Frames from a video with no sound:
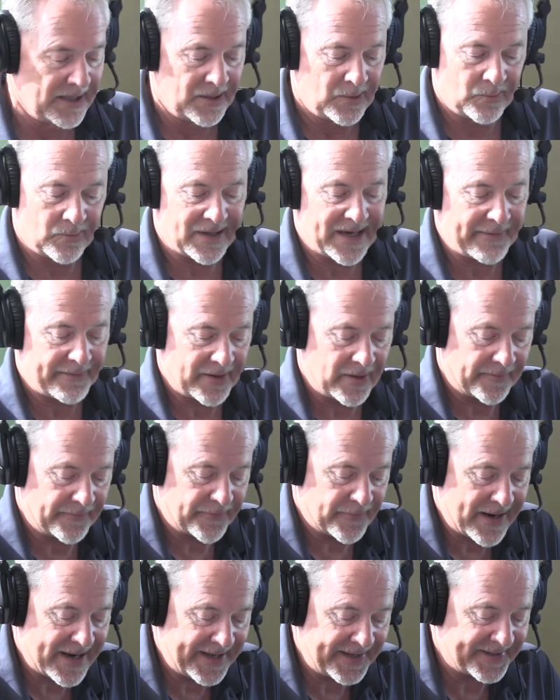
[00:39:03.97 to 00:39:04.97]
We'll have it on
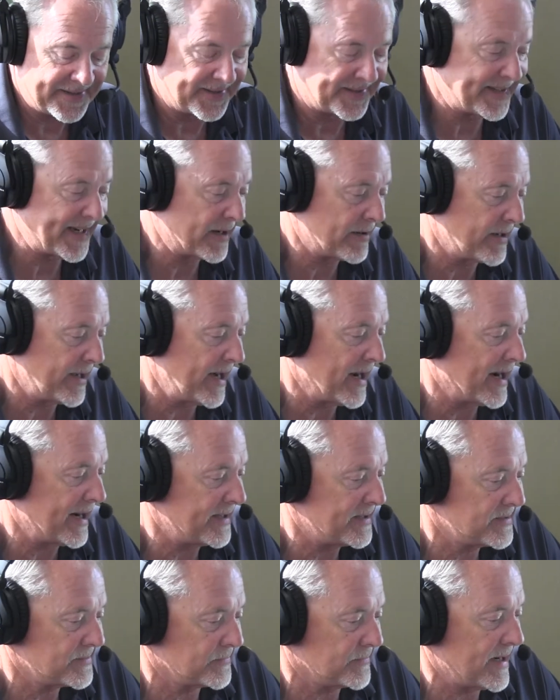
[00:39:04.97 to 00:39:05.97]
Fridays and Saturday
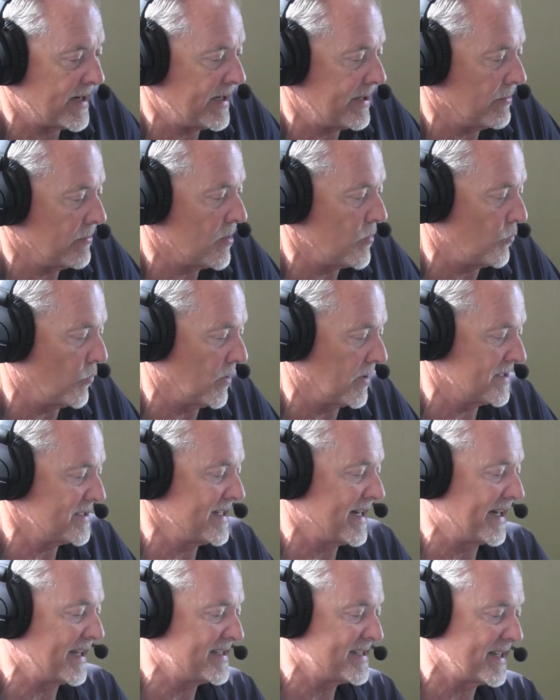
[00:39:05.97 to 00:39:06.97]
nights right here on WORX
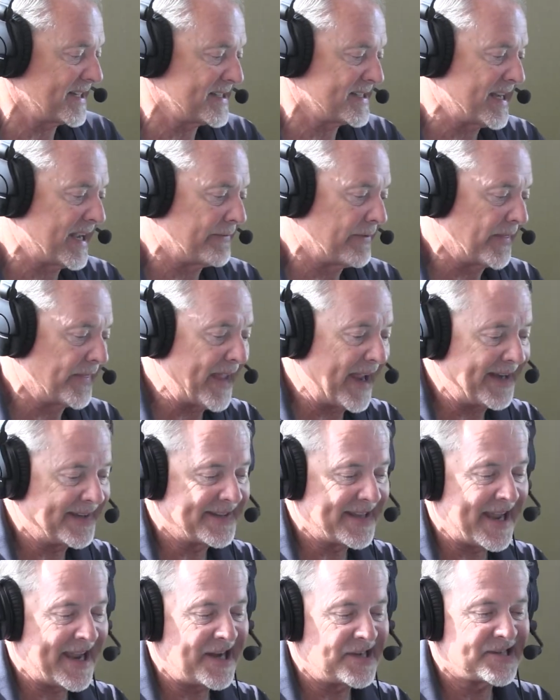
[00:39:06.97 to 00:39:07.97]
96.7. Thanks to
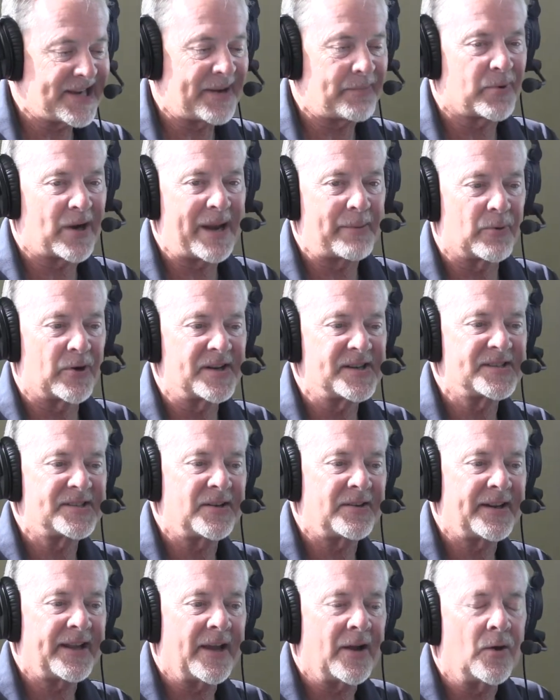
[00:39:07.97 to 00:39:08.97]
AJ Bramer in
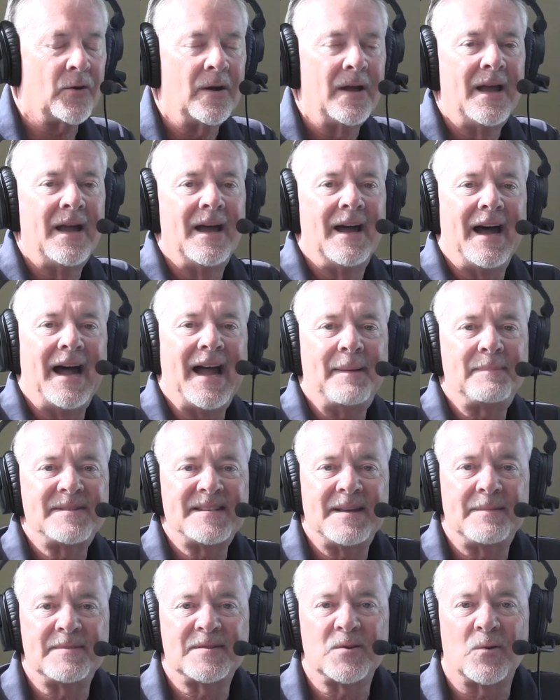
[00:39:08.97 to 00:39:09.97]
studio. I'm
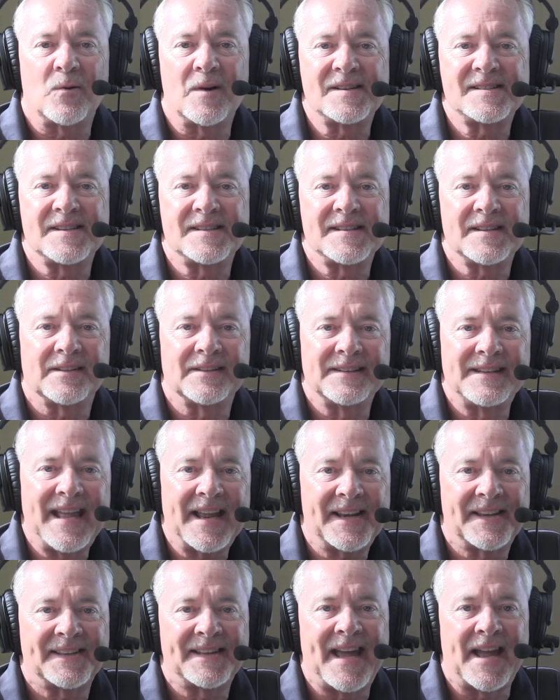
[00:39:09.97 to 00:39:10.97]
Tim Torrance. Until
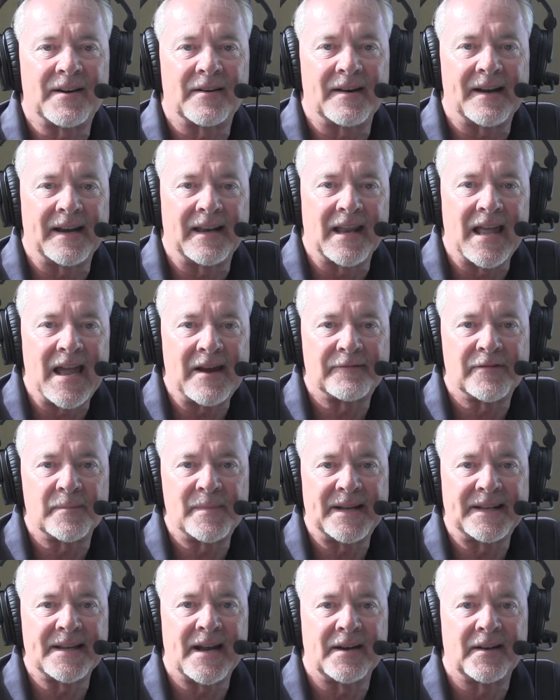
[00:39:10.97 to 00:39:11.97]
next Saturday, live from
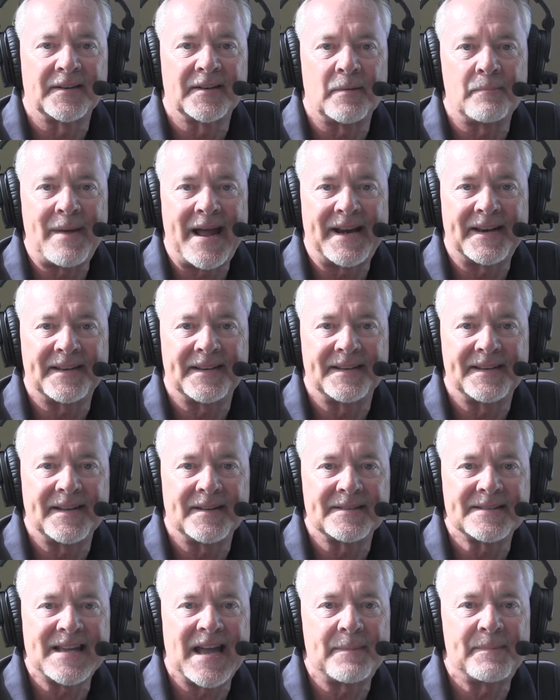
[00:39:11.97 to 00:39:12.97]
McDonald's on Madison's
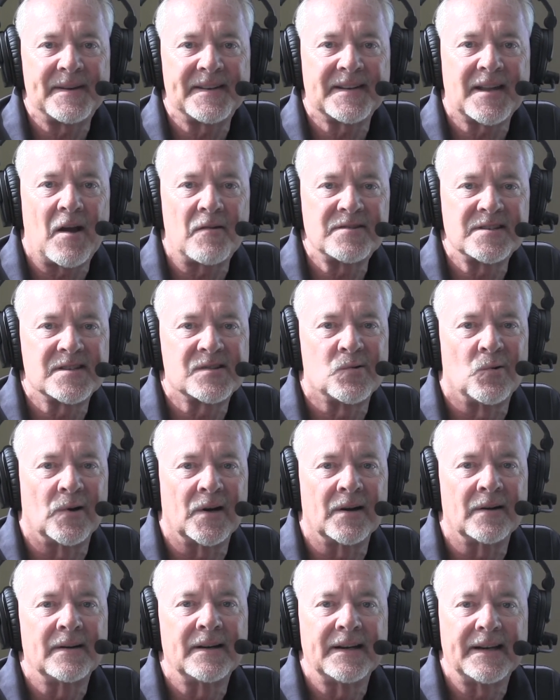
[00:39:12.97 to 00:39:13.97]
Hilltop, it's Coach's
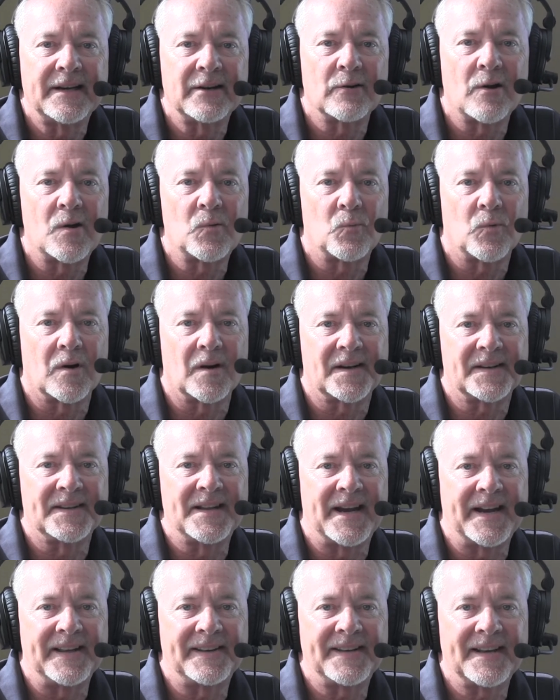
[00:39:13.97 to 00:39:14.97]
Corner here on WORX
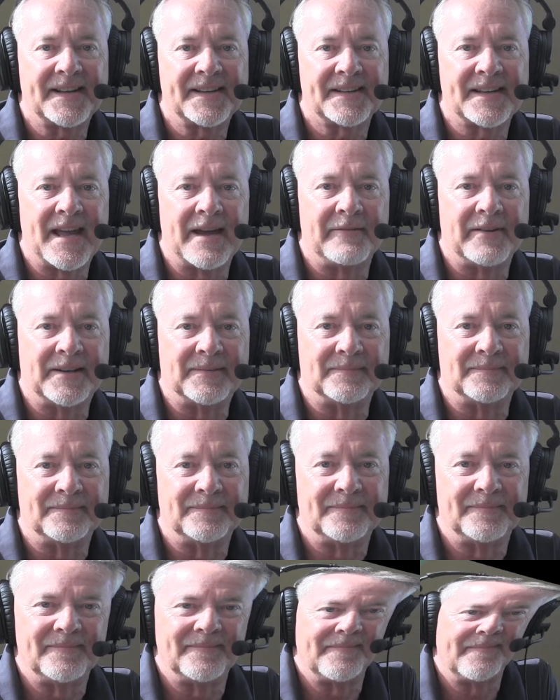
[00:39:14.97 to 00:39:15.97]
96.7.